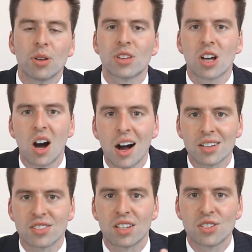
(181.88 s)
about the
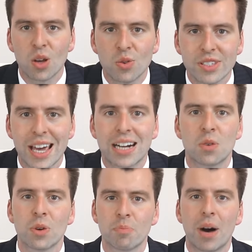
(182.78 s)
costs
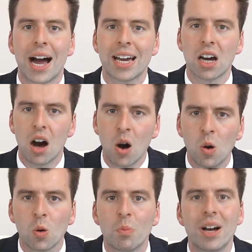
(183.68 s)
associated with buying a
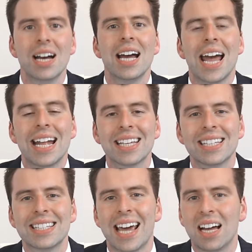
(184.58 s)
home and
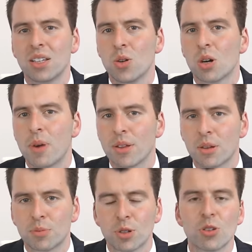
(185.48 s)
can tell you about
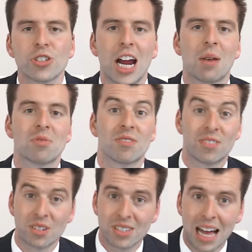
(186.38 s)
the programs for
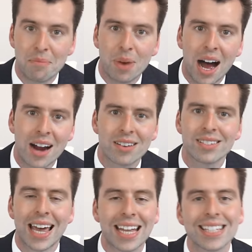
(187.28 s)
first-time
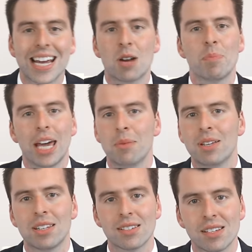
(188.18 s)
buyers and down
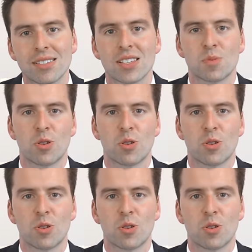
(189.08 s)
payment assistance